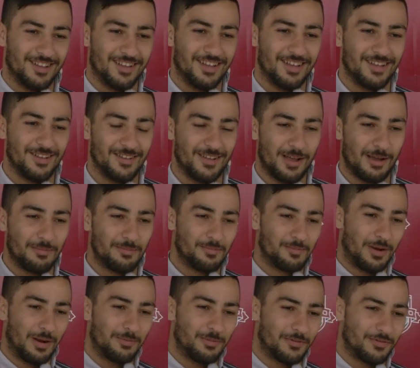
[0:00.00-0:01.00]

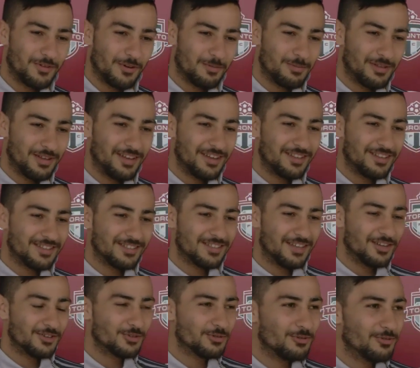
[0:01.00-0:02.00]
I prefer playing in the
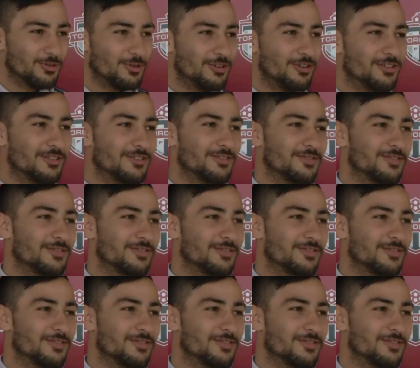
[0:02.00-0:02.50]
central role.